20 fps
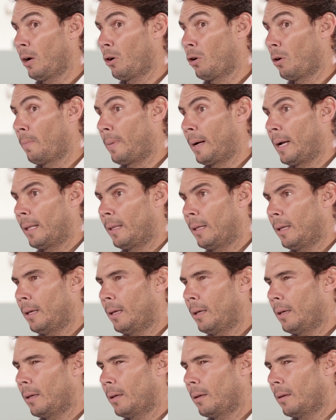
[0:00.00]
you value,
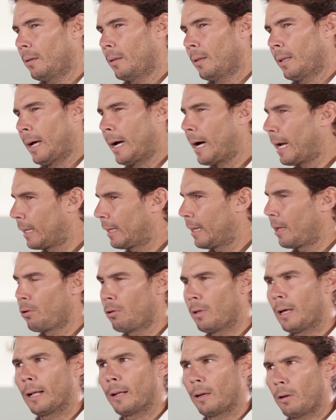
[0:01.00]
and
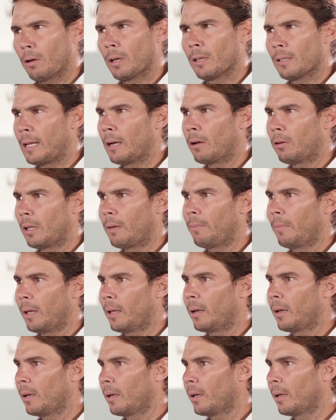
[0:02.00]
who
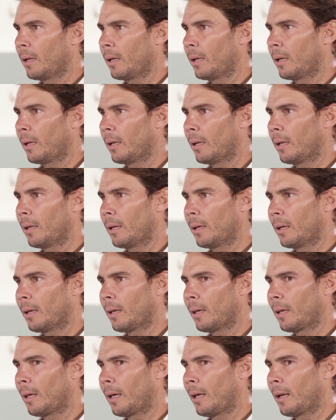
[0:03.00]
want the
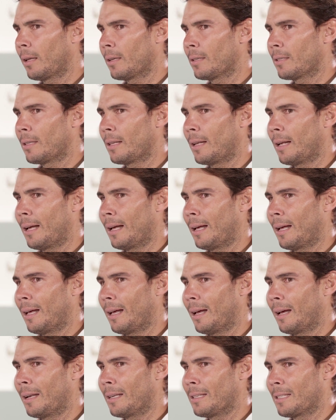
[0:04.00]
best for you. And
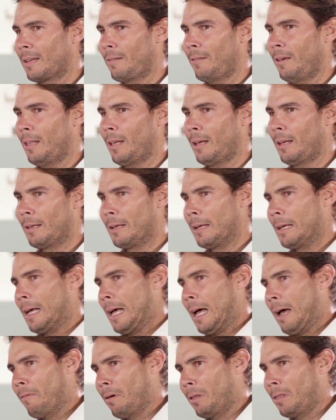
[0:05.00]
letting
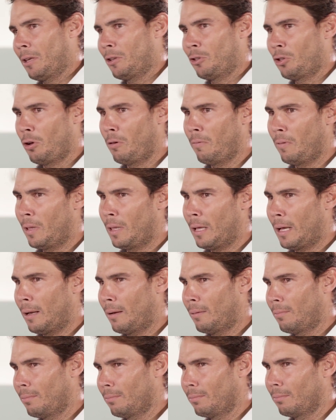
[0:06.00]
people help you is
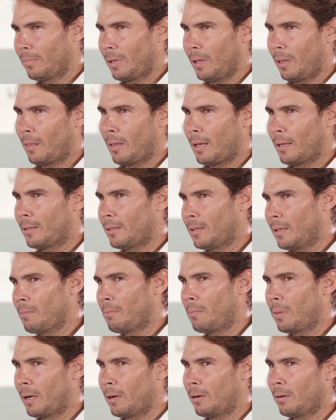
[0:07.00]
really
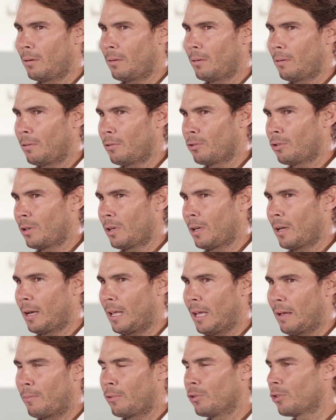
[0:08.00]
important. It's something we
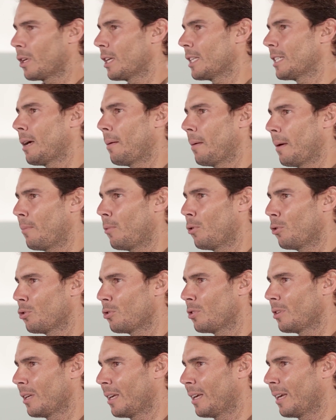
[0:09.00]
sometimes forget about.
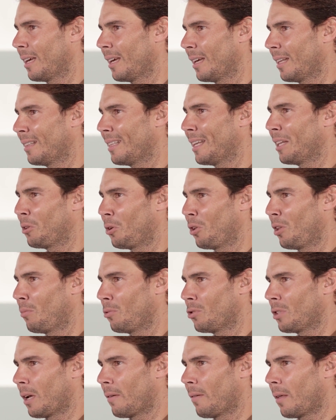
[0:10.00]
Sometimes we
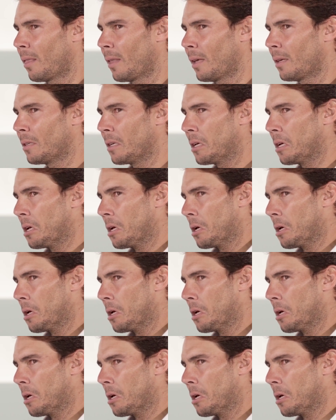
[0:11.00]
think that we